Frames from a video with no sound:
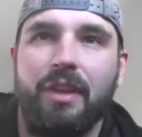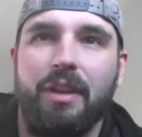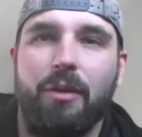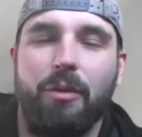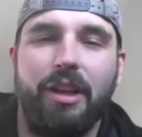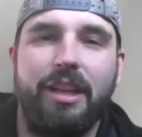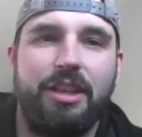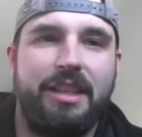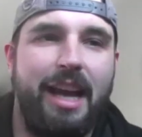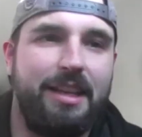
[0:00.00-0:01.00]
really
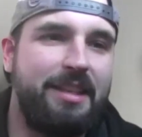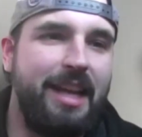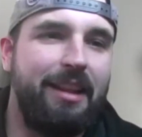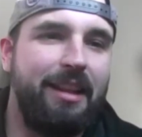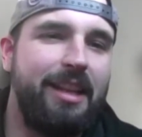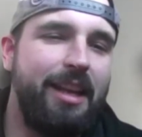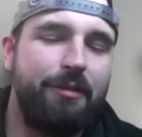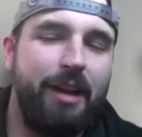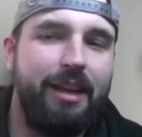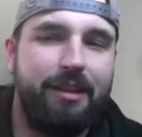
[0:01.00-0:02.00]
just kind of settling in,
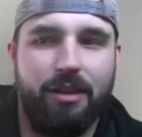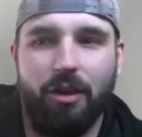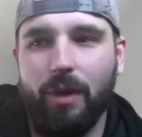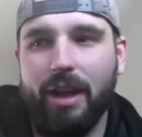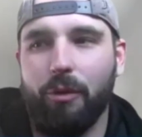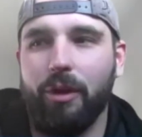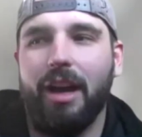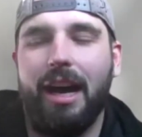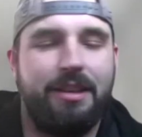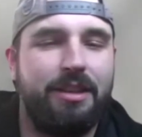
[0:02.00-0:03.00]
right? So we had a real
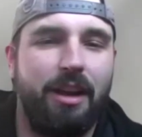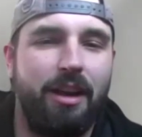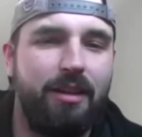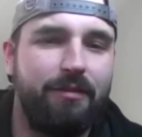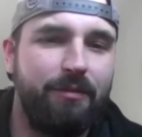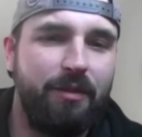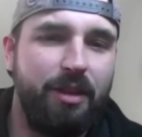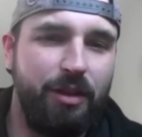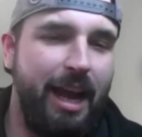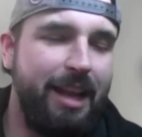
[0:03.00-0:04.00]
hot start,
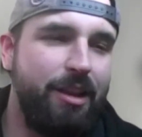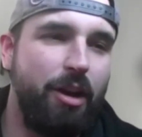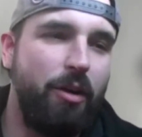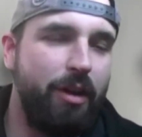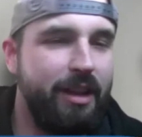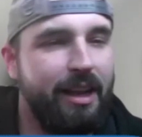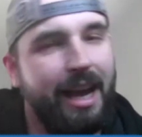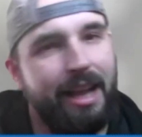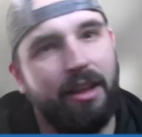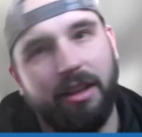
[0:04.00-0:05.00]
9-0, and then
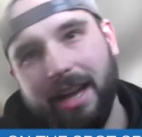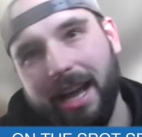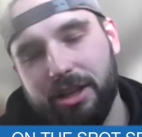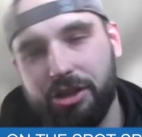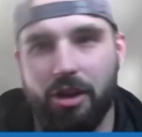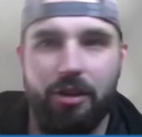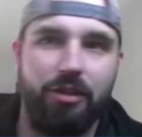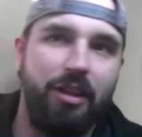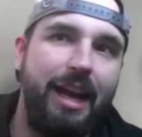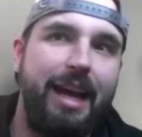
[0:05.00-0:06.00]
kind of struggled
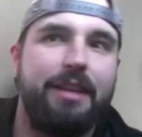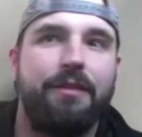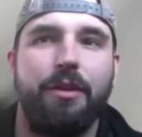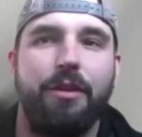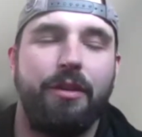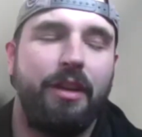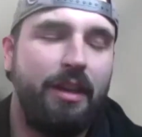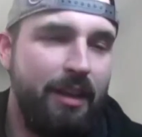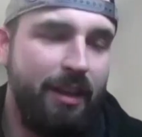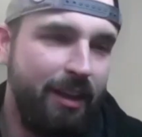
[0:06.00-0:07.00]
the last few.
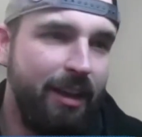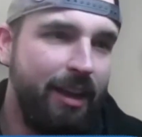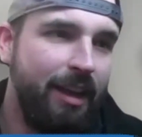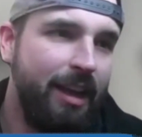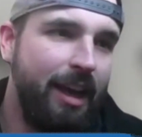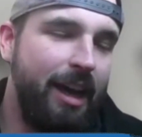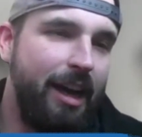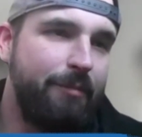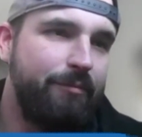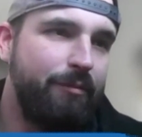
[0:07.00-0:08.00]

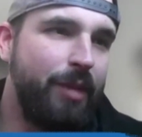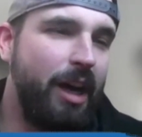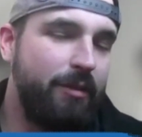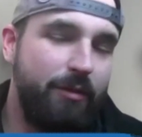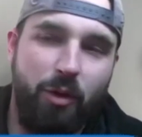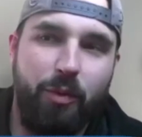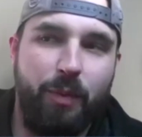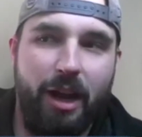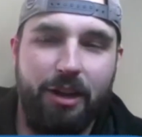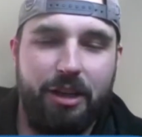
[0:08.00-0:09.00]
But we're
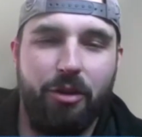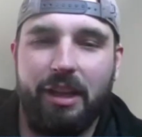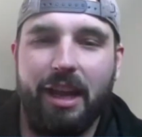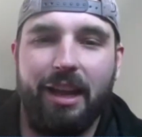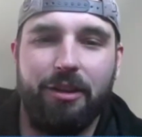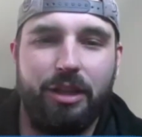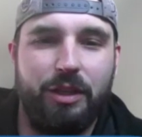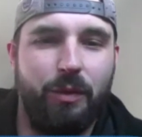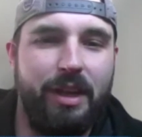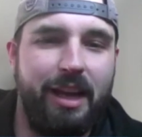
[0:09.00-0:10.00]
prepared to go to Gaylord this
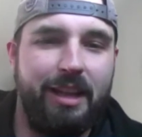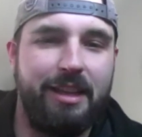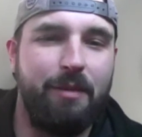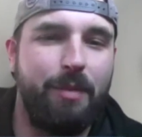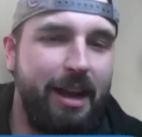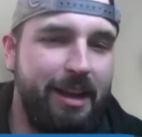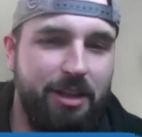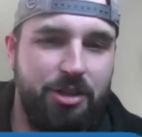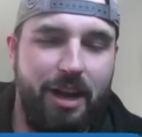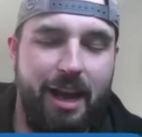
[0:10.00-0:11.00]
weekend, get back
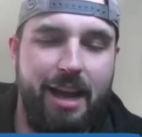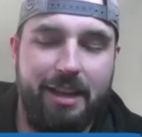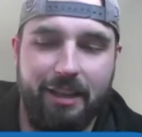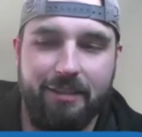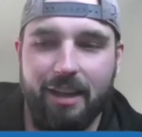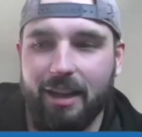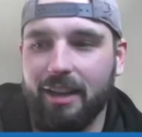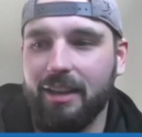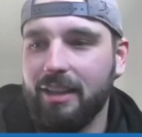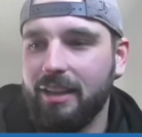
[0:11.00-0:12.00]
on track, and
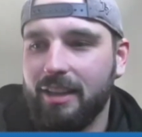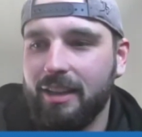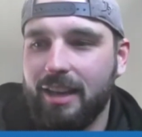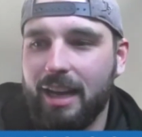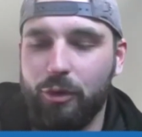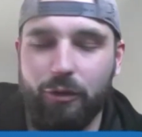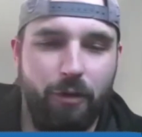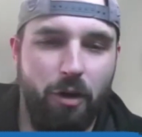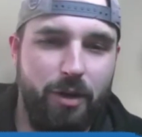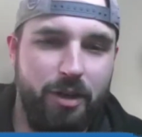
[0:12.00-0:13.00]
move
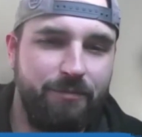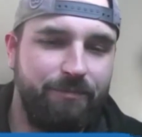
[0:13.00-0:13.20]
forward.